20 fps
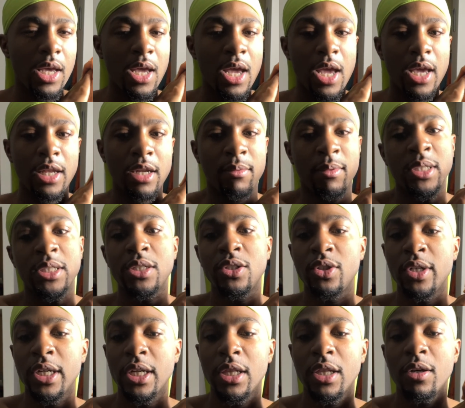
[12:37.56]
and I'm about to
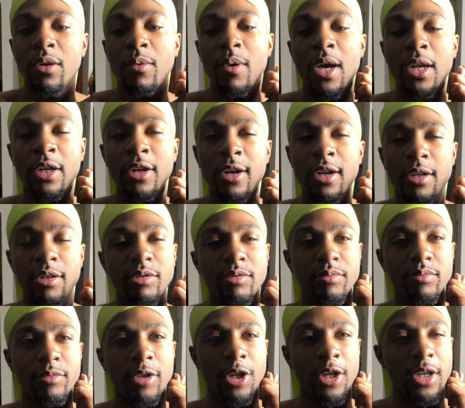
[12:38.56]
drink a little water
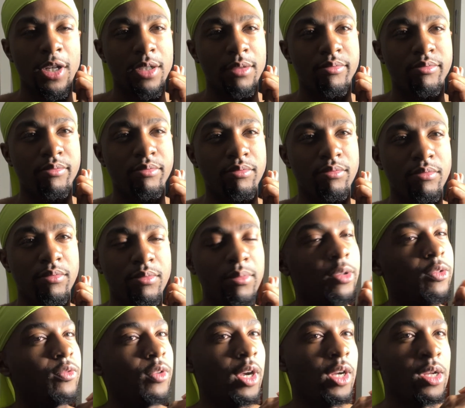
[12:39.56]
um,
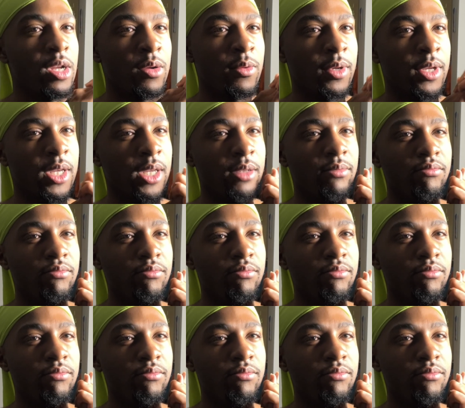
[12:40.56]
before I go in.